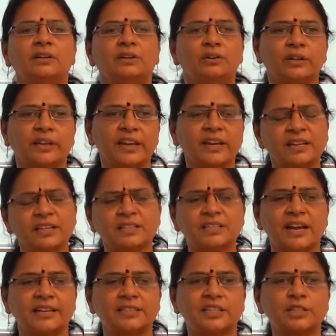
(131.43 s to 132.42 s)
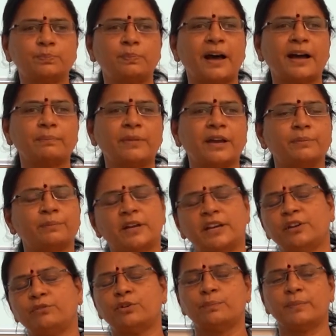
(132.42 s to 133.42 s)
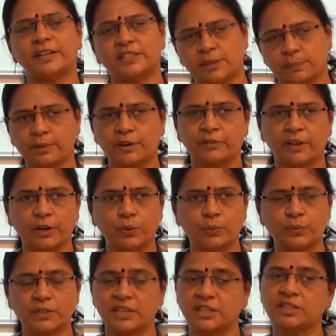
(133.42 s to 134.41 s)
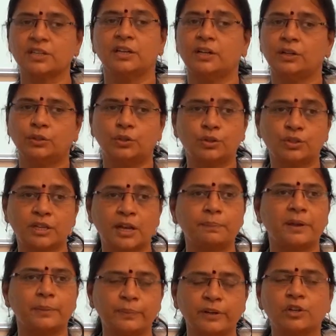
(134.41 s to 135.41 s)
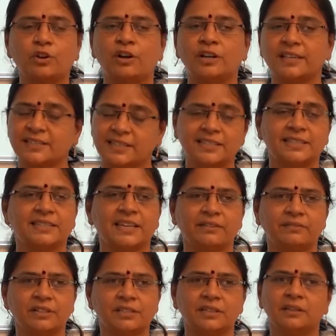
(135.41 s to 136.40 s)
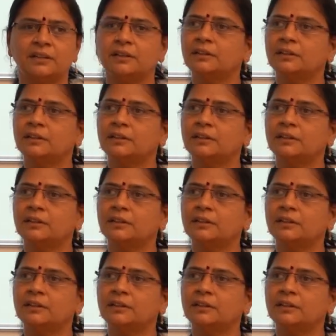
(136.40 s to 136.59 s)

Okay, so I just park my money for my temporary usage. Those are people called as savers.